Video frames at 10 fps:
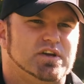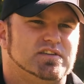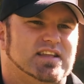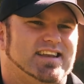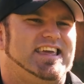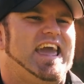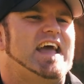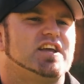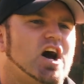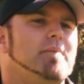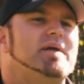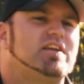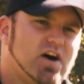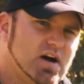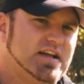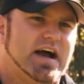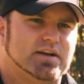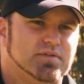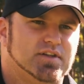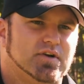wheels that can come in
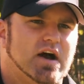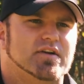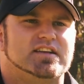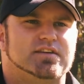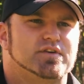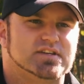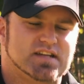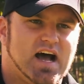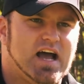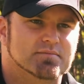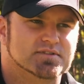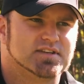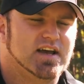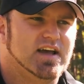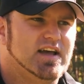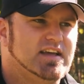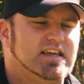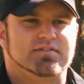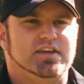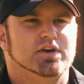contact with the ground at different times,
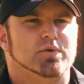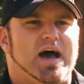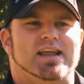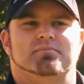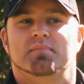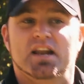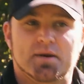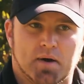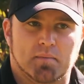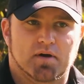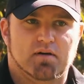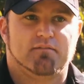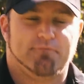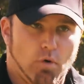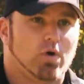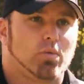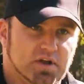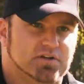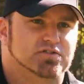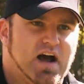giving you at minimum
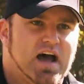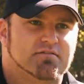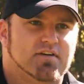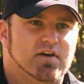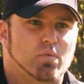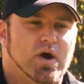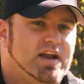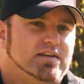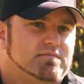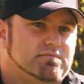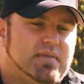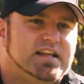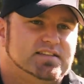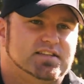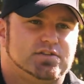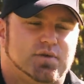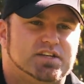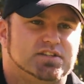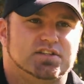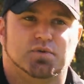four-wheel drive when in many
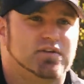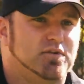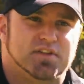situations you would have